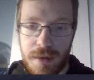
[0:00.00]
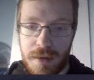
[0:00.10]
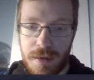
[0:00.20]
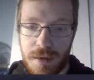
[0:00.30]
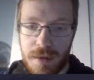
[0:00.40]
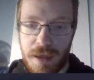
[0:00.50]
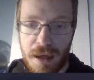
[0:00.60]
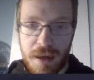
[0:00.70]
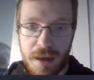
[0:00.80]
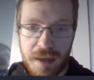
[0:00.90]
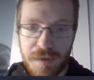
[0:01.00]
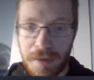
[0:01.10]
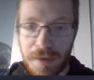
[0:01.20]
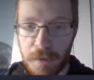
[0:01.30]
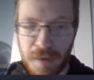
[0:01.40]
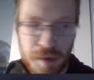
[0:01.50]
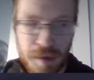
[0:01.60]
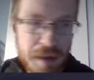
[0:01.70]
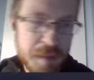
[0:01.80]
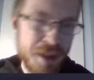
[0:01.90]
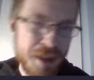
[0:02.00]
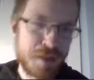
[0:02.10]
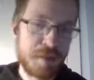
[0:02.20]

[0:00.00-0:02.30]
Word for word: Yeah, I definitely thought more southern, but I just